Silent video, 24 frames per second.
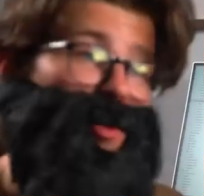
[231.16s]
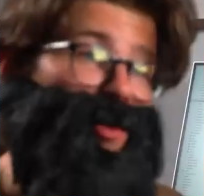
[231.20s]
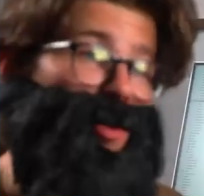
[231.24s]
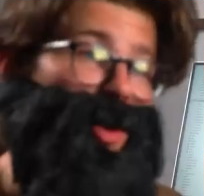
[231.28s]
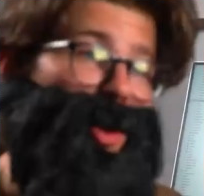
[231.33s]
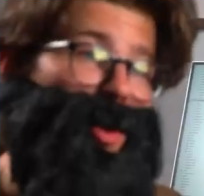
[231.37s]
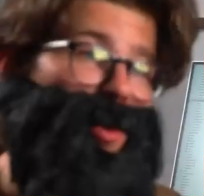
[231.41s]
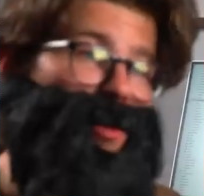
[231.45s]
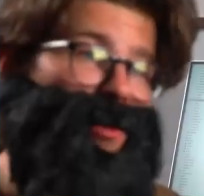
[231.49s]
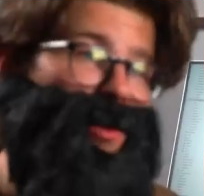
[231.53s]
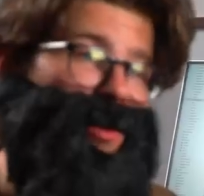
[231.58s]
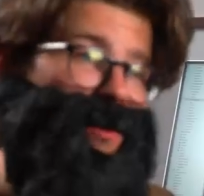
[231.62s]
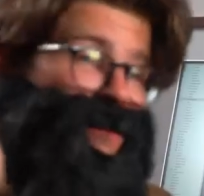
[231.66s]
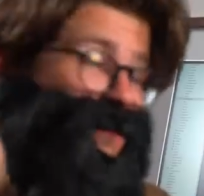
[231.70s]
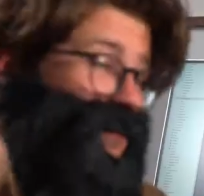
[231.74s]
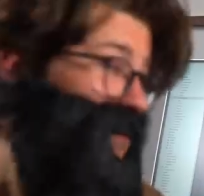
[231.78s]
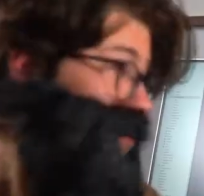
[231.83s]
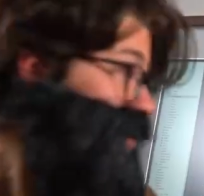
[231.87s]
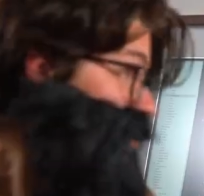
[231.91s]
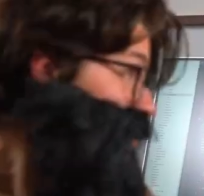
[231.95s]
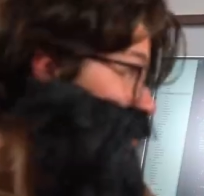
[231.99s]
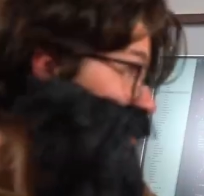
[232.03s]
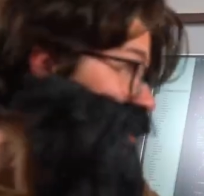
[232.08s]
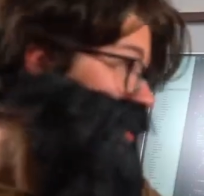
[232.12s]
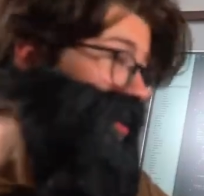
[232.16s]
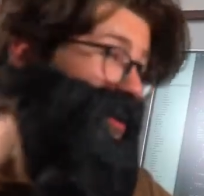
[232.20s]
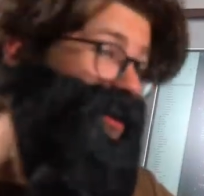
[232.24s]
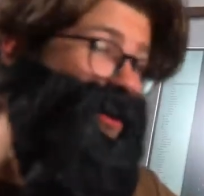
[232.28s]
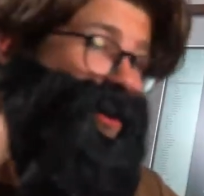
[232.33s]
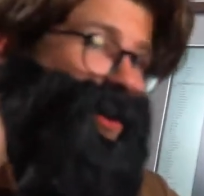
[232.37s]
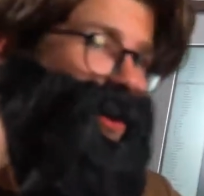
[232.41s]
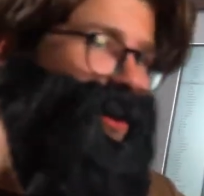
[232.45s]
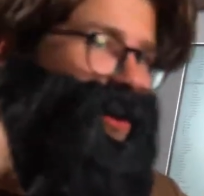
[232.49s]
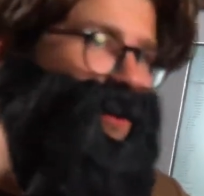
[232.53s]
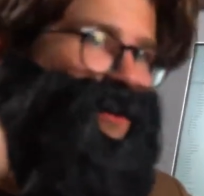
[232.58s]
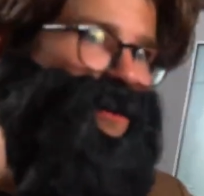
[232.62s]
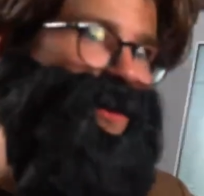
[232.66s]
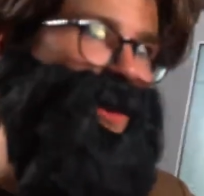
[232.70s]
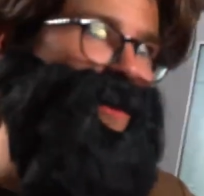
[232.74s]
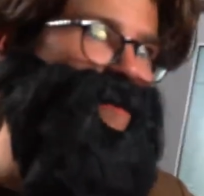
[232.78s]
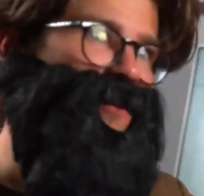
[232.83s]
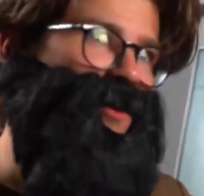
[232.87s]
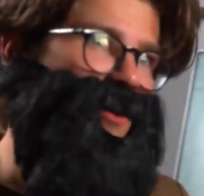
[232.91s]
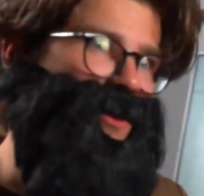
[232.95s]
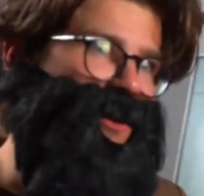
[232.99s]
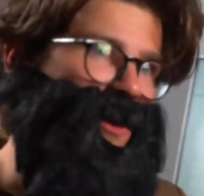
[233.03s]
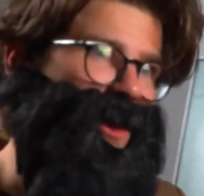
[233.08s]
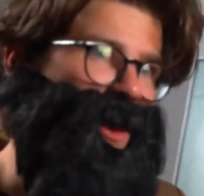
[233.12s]
Our code is
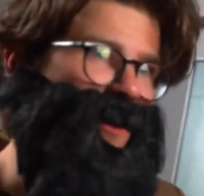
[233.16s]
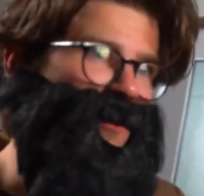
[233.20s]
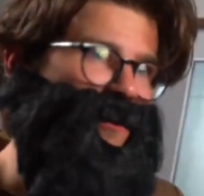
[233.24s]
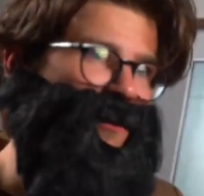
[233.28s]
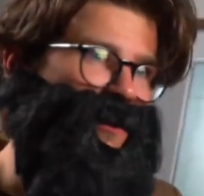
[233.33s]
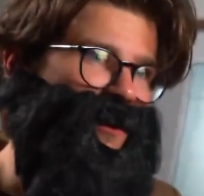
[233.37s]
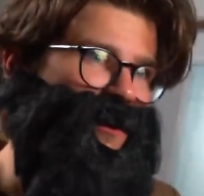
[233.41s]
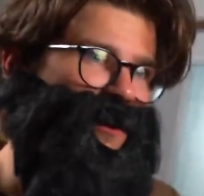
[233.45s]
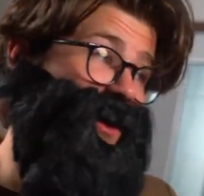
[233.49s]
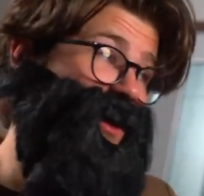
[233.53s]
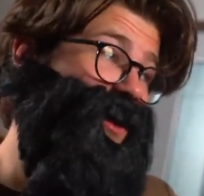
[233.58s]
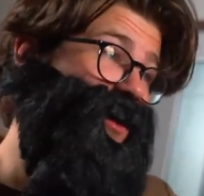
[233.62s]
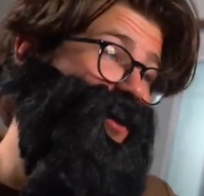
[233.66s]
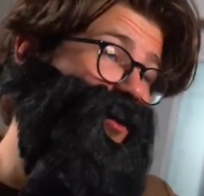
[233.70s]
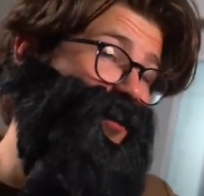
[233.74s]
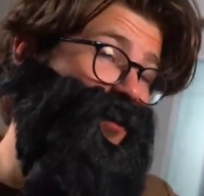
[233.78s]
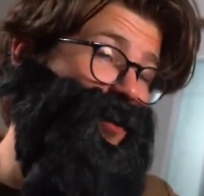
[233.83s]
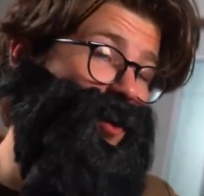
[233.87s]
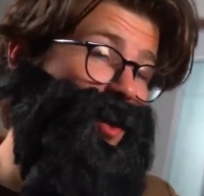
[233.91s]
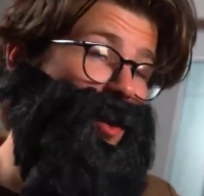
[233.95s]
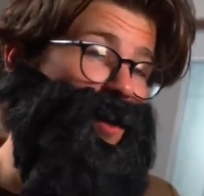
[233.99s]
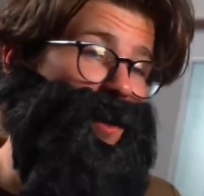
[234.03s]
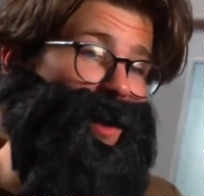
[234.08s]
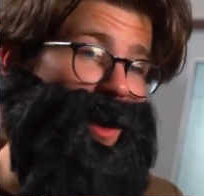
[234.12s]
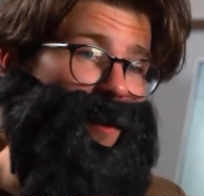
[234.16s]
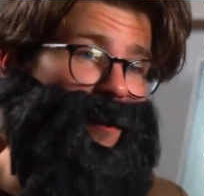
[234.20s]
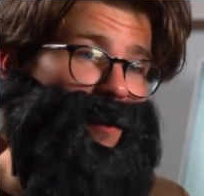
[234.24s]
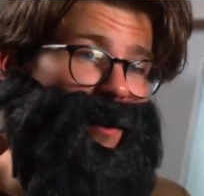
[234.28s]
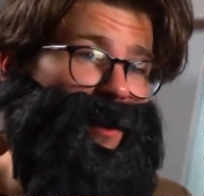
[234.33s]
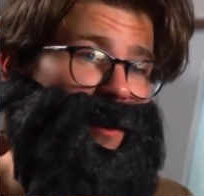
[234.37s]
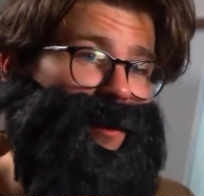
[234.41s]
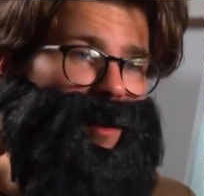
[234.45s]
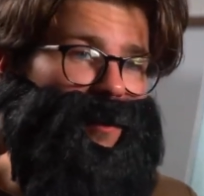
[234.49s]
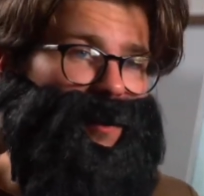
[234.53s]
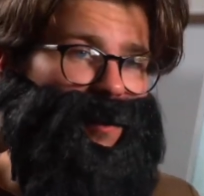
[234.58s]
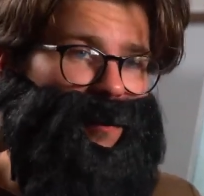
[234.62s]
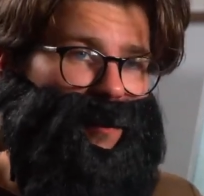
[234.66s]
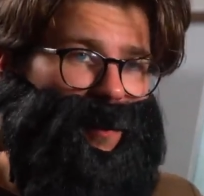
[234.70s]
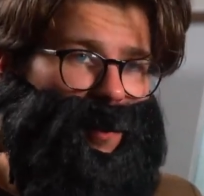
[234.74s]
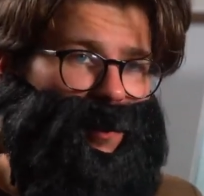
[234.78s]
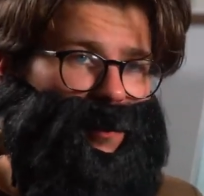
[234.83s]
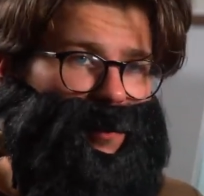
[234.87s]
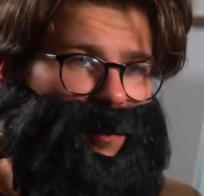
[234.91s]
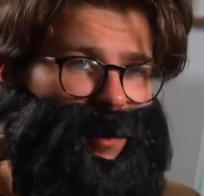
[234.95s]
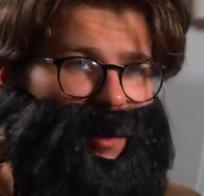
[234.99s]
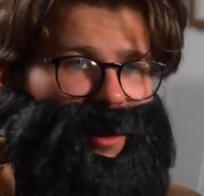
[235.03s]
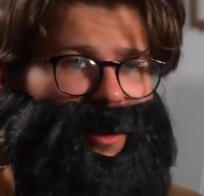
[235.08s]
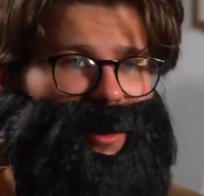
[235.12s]
never safe. One day it'll blow up, probably
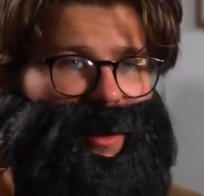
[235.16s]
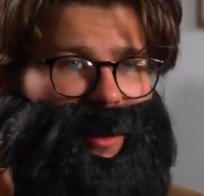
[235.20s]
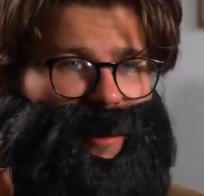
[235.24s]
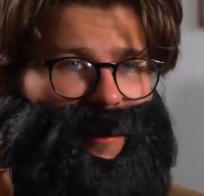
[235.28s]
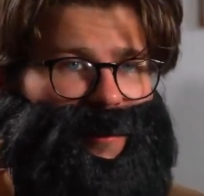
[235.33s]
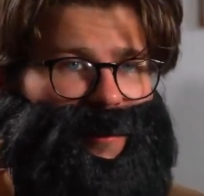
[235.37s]
won't work here